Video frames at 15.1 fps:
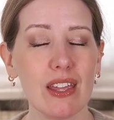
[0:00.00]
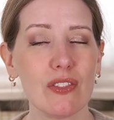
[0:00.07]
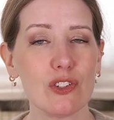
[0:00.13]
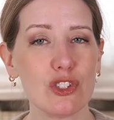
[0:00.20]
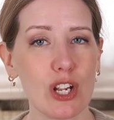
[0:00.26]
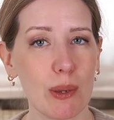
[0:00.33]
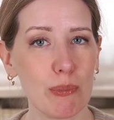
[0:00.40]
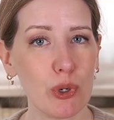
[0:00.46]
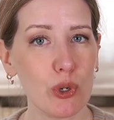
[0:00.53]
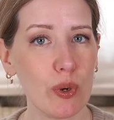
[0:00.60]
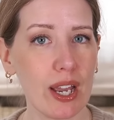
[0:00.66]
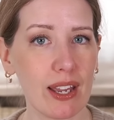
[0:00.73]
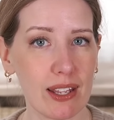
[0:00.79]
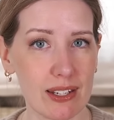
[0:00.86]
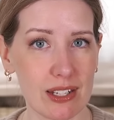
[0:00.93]
the shampoo
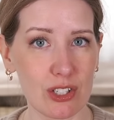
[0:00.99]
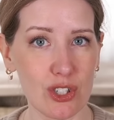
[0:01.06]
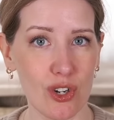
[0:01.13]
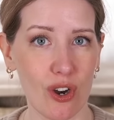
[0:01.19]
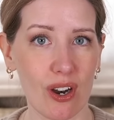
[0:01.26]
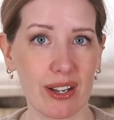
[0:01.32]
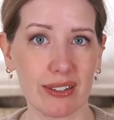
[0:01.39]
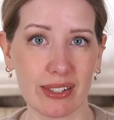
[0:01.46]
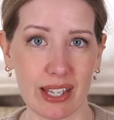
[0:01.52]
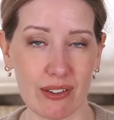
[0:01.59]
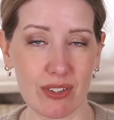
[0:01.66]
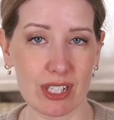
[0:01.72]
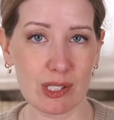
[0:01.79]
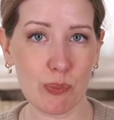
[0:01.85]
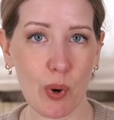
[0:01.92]
and conditioner and
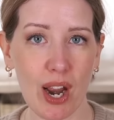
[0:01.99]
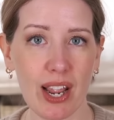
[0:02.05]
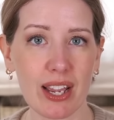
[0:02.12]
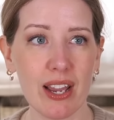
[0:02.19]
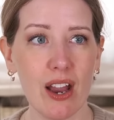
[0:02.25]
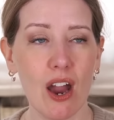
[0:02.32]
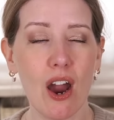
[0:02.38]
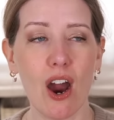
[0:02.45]
leave-in spray